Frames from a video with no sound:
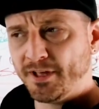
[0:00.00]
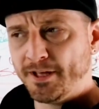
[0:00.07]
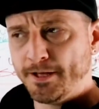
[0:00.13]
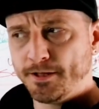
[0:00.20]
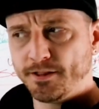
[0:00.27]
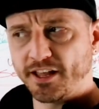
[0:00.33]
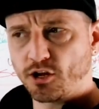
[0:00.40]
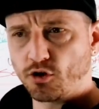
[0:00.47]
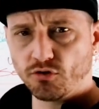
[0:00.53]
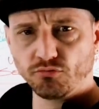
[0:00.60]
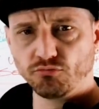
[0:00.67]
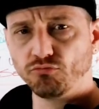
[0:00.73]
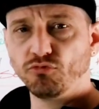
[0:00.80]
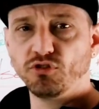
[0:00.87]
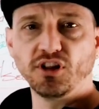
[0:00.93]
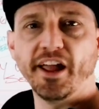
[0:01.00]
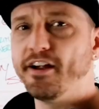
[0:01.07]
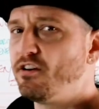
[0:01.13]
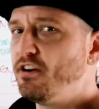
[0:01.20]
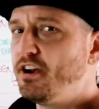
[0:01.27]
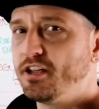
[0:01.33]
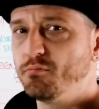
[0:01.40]
like
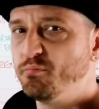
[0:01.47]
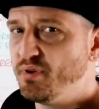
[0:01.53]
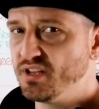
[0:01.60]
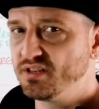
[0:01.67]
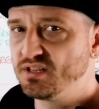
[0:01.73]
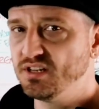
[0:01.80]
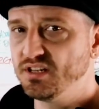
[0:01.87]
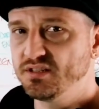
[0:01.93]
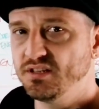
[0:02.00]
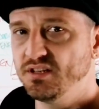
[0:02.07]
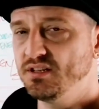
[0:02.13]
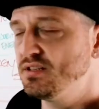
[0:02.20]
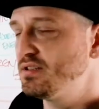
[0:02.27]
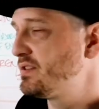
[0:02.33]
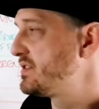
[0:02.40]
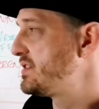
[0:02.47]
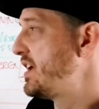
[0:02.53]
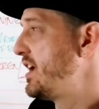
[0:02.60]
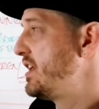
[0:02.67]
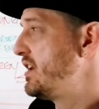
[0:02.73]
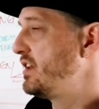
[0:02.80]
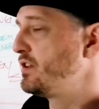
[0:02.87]
layering businesses
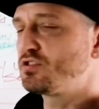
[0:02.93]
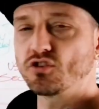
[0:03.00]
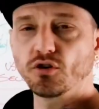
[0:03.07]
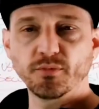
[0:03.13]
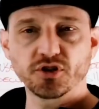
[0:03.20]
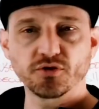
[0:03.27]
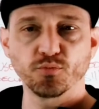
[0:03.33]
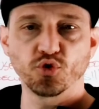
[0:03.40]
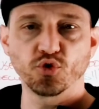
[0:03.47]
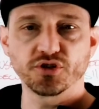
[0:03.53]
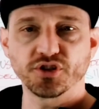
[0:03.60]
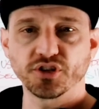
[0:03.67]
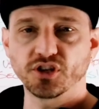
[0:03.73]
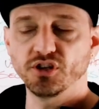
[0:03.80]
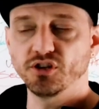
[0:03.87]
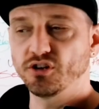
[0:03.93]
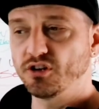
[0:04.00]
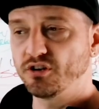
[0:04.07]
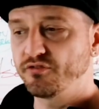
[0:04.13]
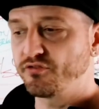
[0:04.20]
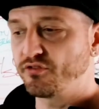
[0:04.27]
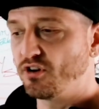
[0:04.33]
and it's so much more
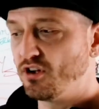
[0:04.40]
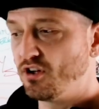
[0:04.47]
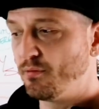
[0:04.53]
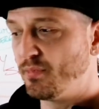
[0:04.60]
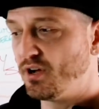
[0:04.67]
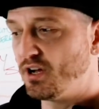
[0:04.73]
secure from